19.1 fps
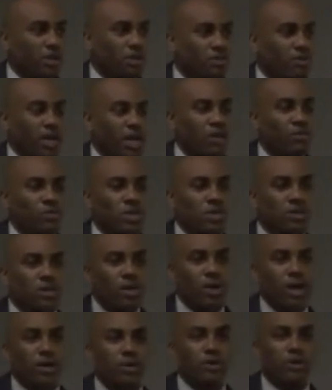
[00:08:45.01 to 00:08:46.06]
Right? We
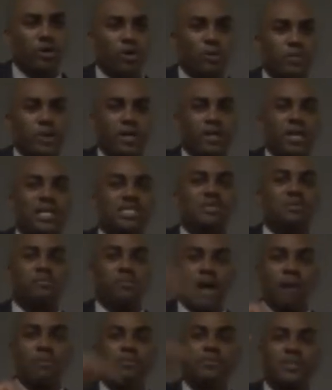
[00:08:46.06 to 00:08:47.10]
know how critical pedagogy
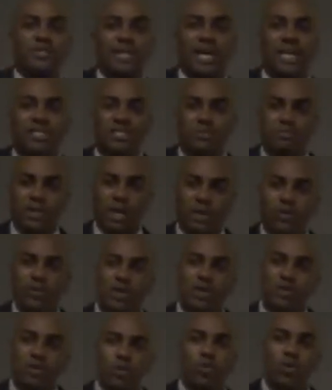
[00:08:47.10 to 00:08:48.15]
problematizes, but I
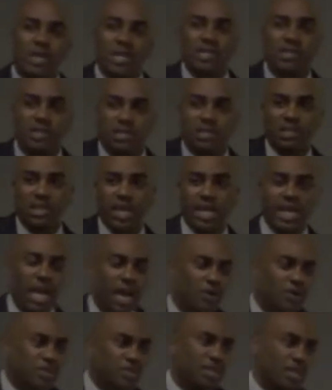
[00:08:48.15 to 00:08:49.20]
want to know what it looks like,
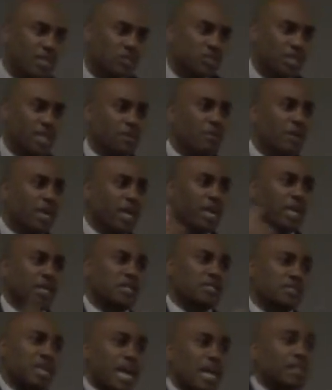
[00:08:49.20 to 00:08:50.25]
how it takes shape, and
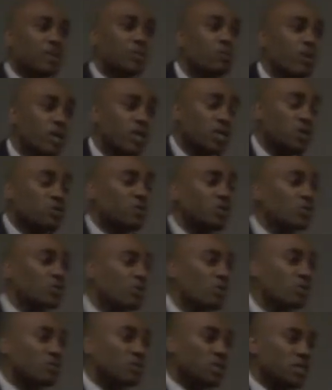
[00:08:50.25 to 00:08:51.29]
exactly what you were
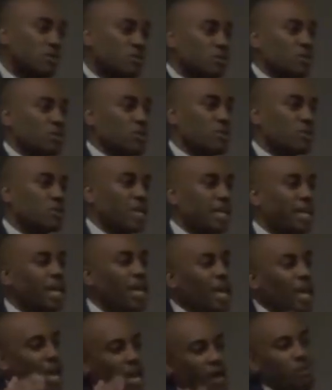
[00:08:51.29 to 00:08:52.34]
doing when you were doing that.
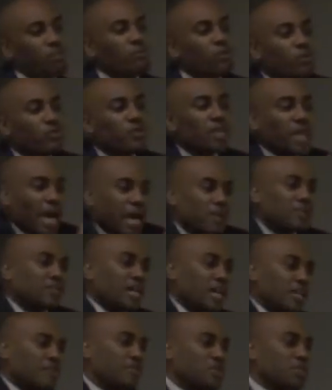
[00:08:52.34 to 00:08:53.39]
How moving
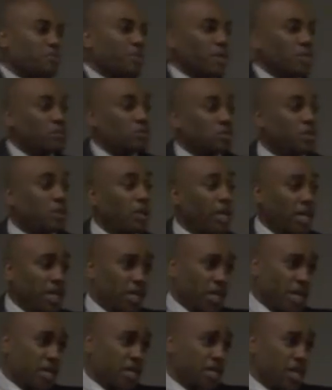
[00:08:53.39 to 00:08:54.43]
outside of a space was
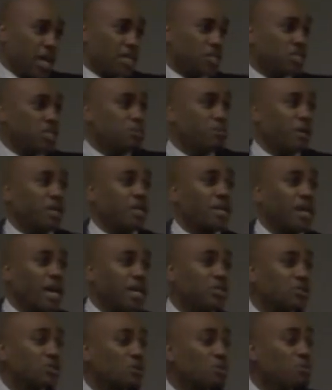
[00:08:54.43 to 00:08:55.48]
a conscious
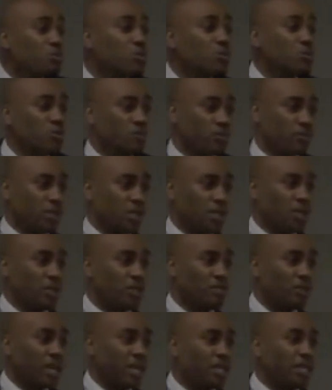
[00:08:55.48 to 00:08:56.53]
pedagogical move,
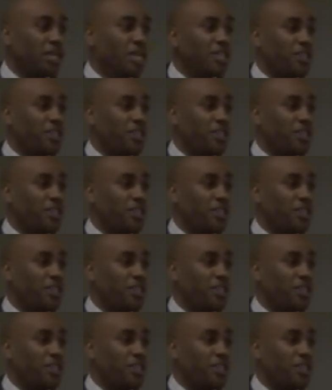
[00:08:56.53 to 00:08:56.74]
right?